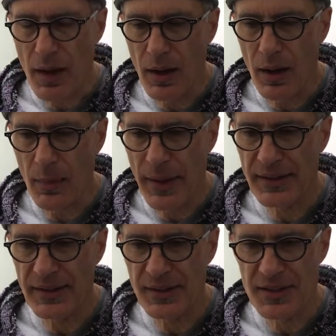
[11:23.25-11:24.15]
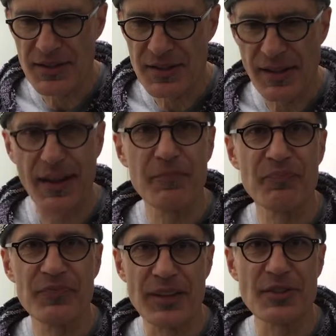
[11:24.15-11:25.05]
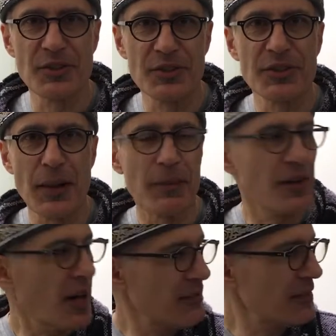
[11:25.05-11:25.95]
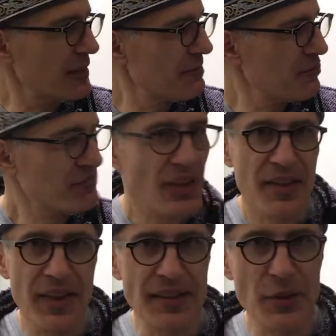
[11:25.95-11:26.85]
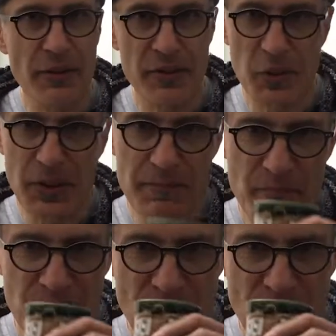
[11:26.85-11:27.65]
Oh my goodness. Yeah, that's a good cup of coffee. Thank you, everyone.